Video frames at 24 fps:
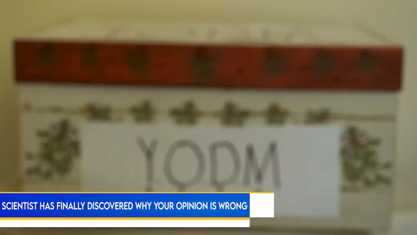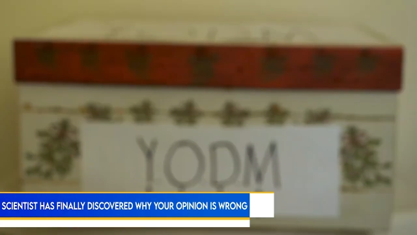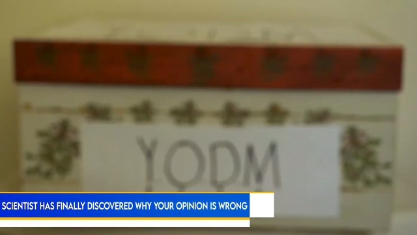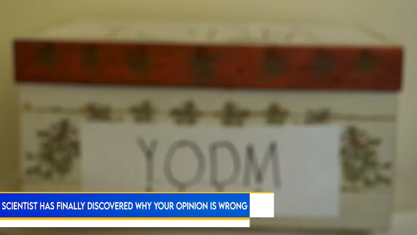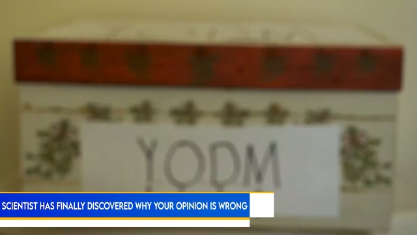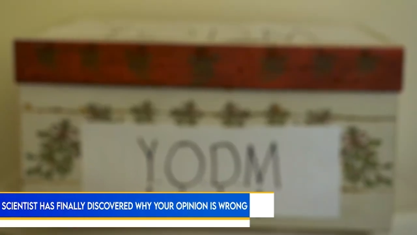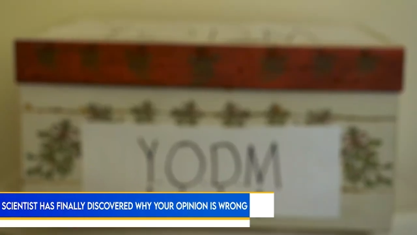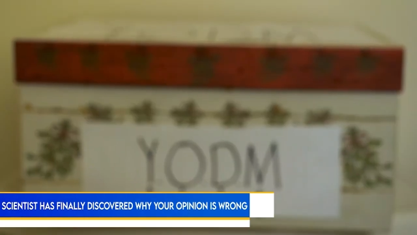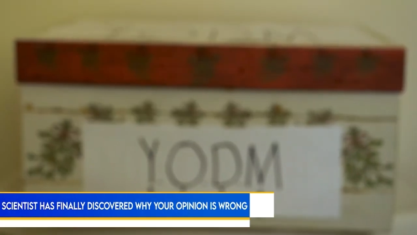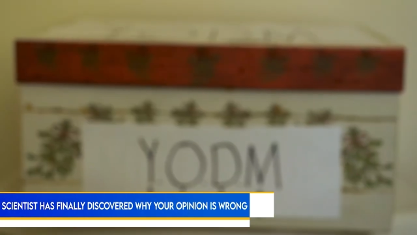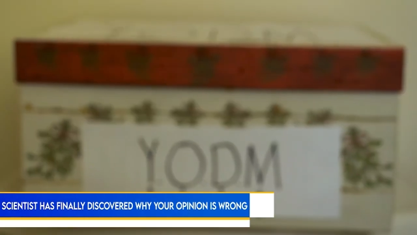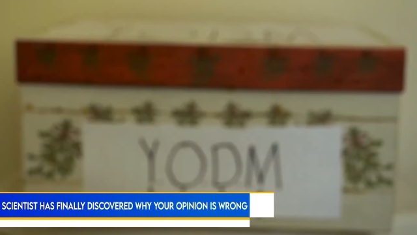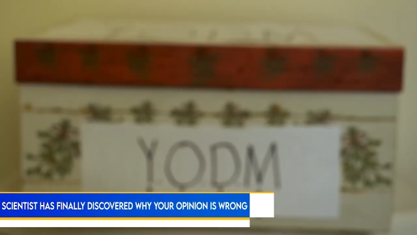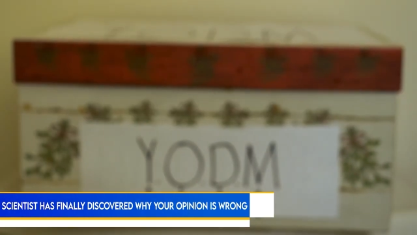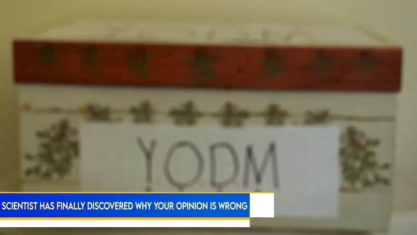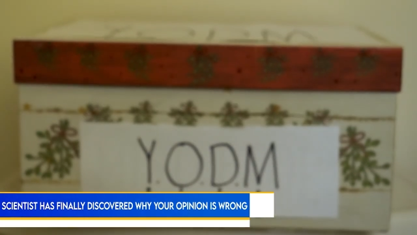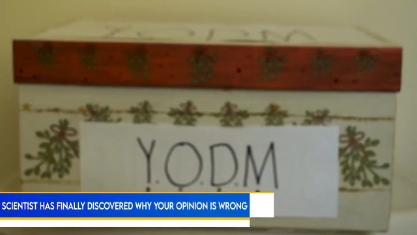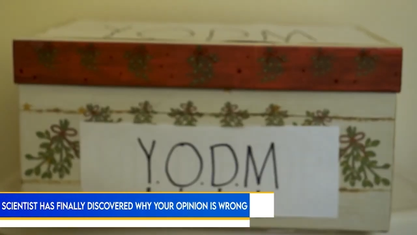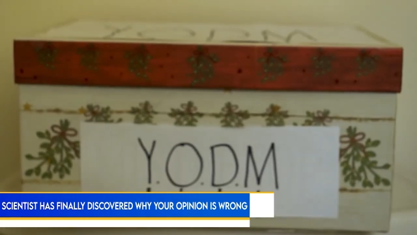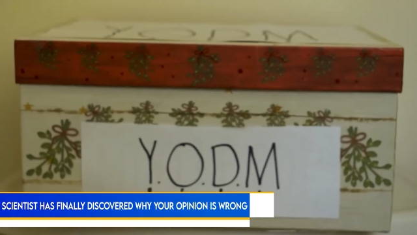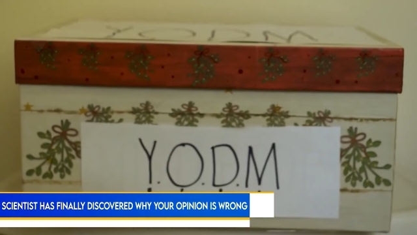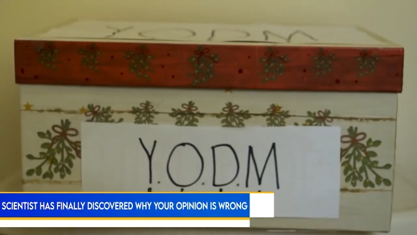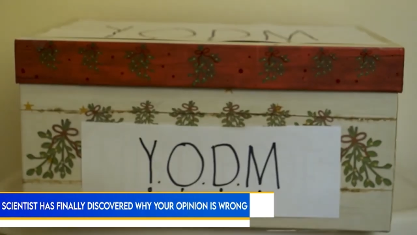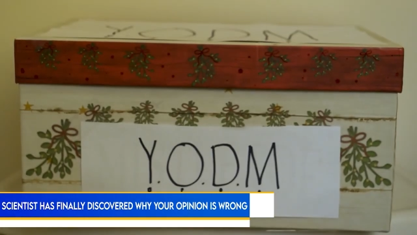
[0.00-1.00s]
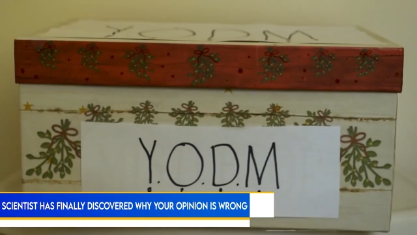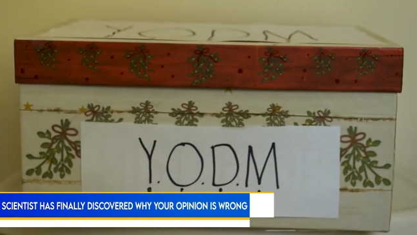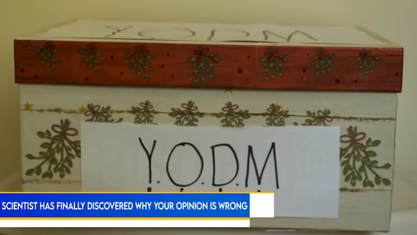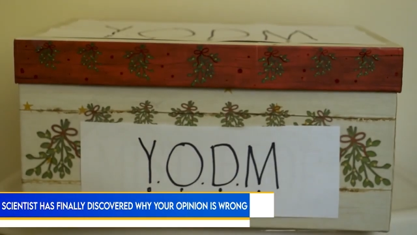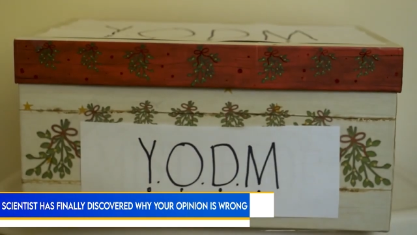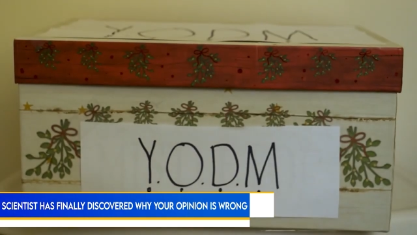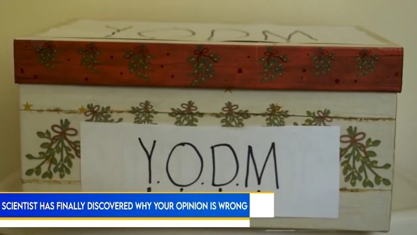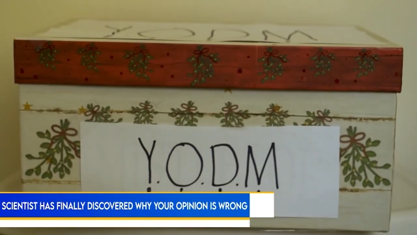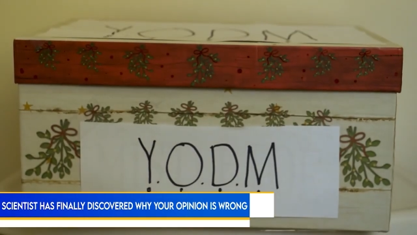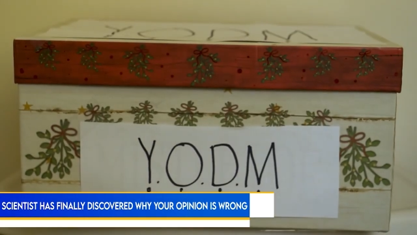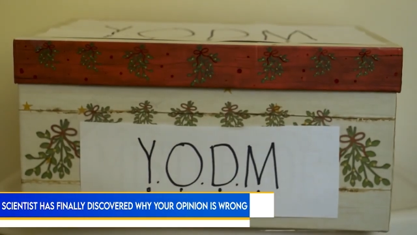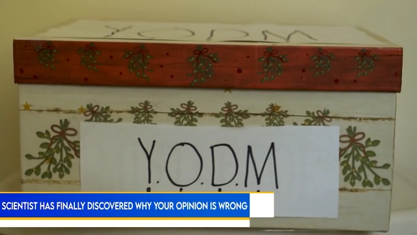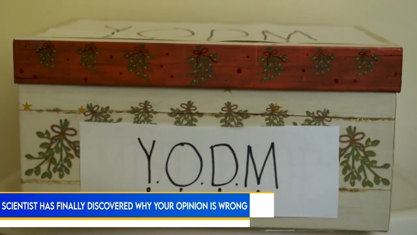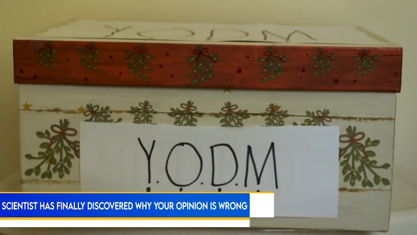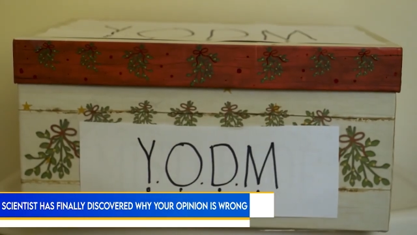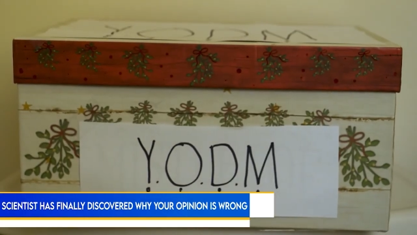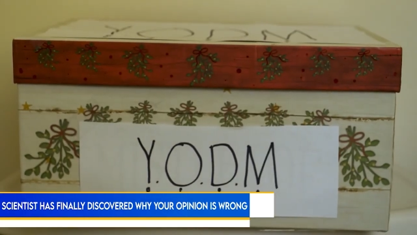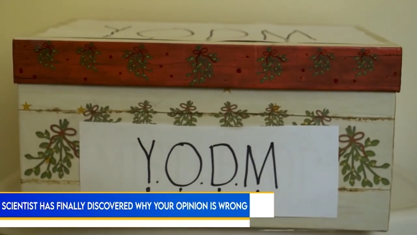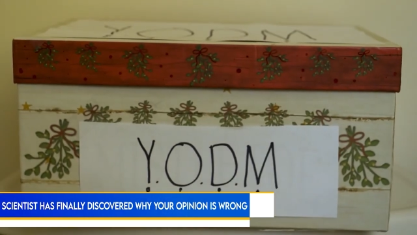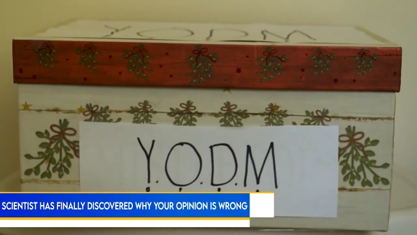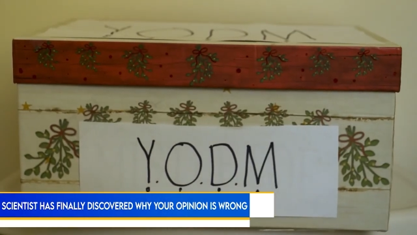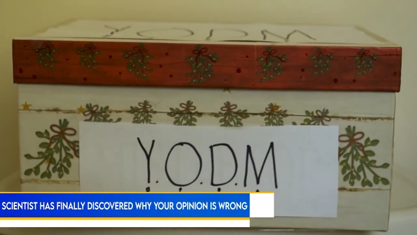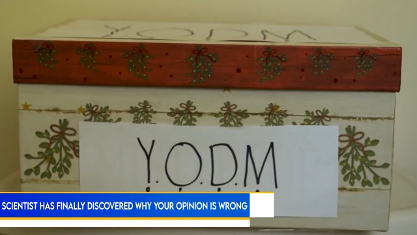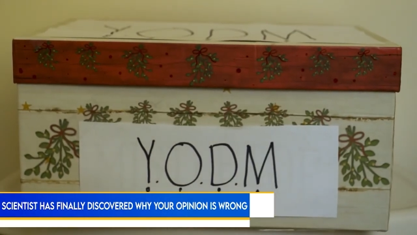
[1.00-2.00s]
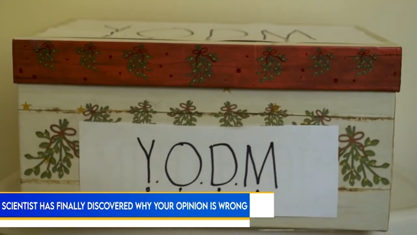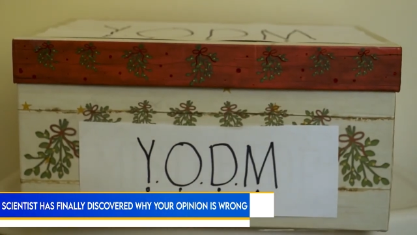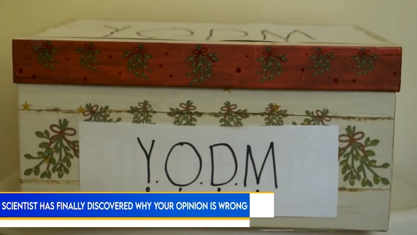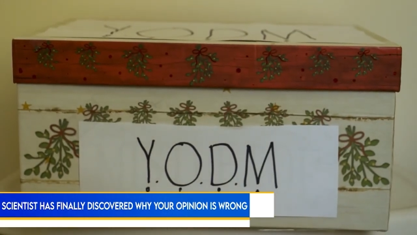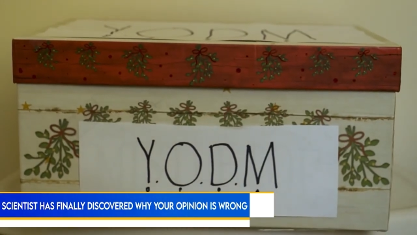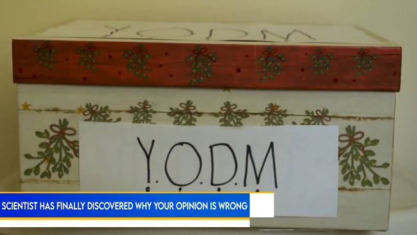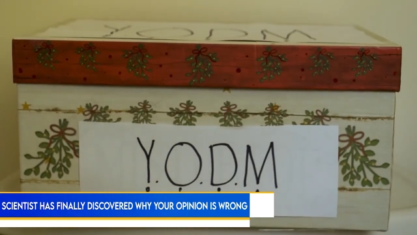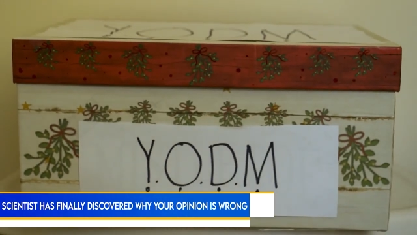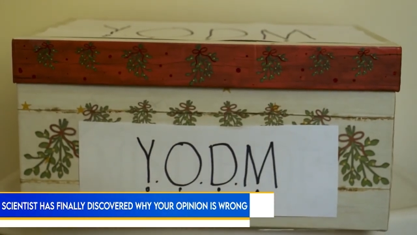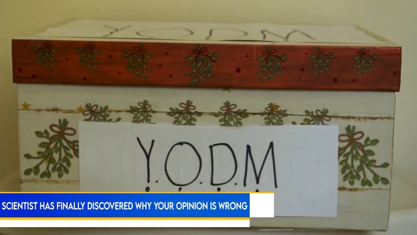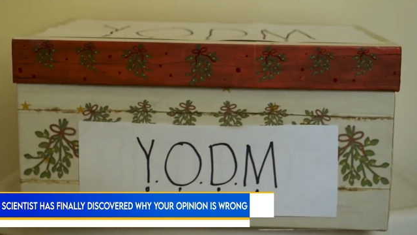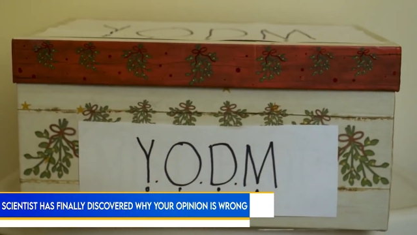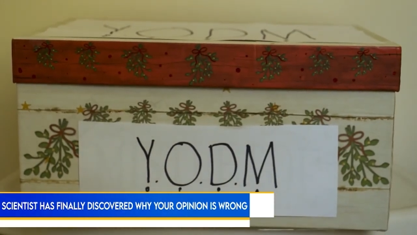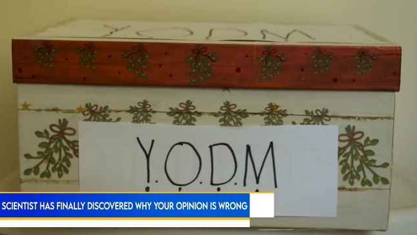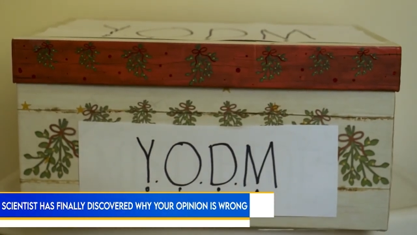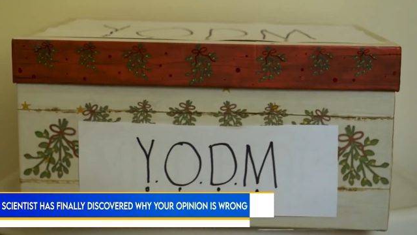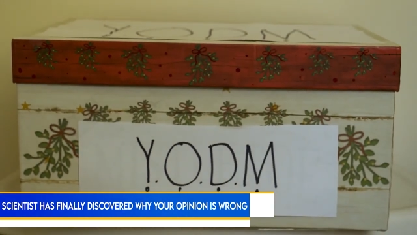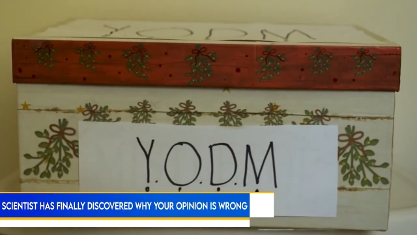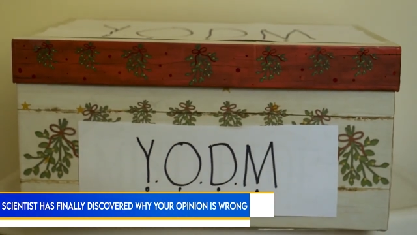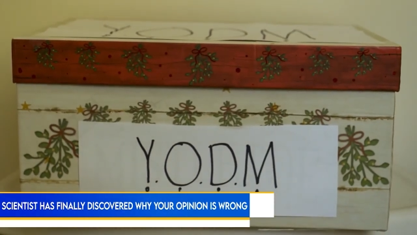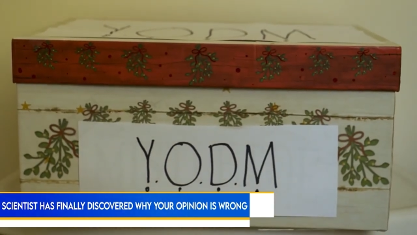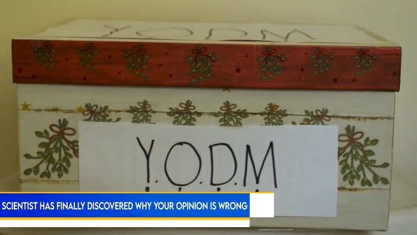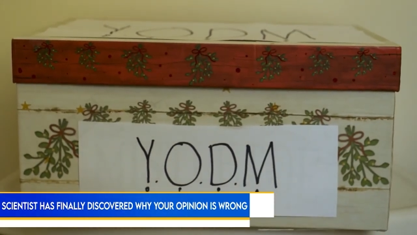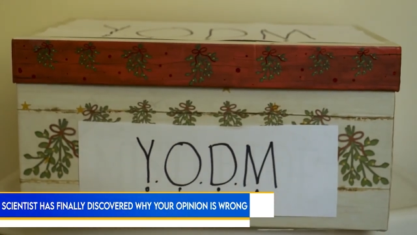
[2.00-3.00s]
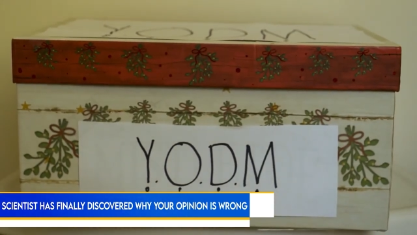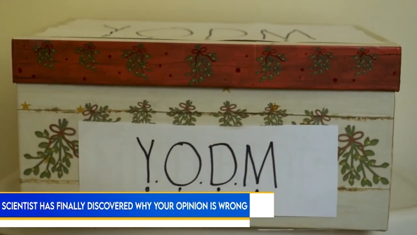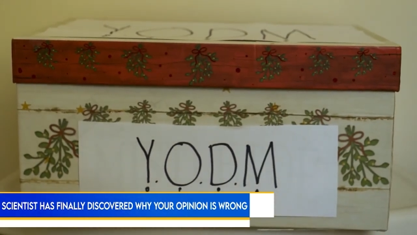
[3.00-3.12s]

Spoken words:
(no speaker visible)